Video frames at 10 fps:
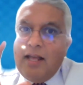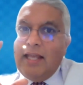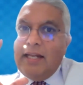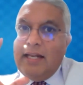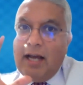
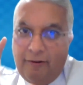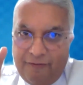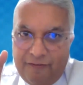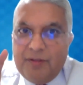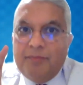
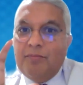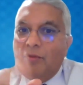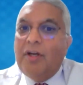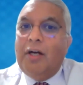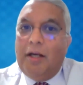enough.
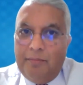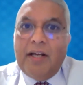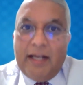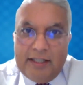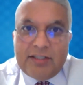And
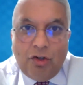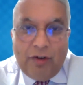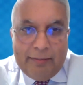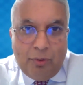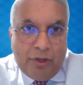it's a
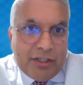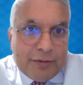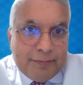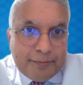great point.